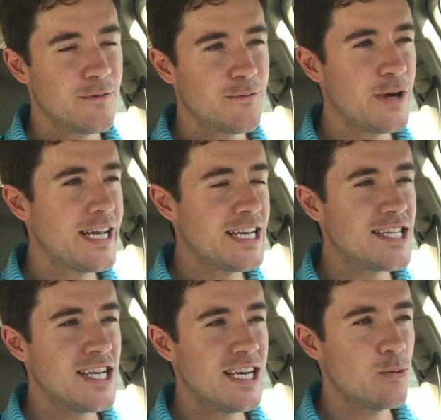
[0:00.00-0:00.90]

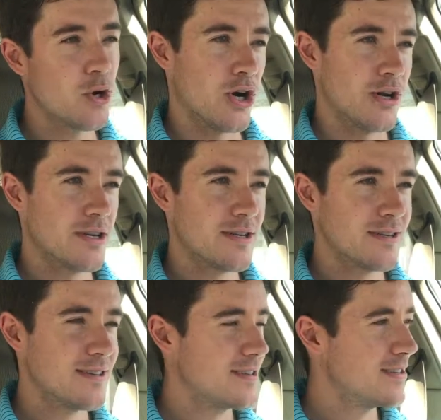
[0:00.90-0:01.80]
freaking T word.
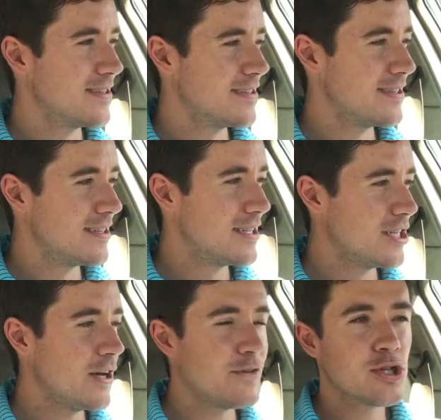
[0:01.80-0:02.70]

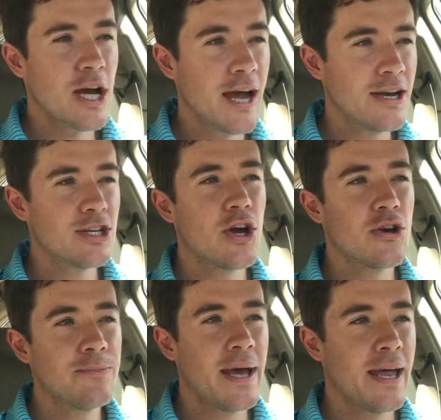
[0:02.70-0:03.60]
If you're tired,
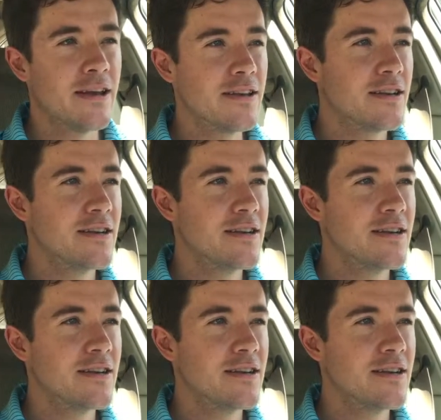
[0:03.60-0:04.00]
go to bed.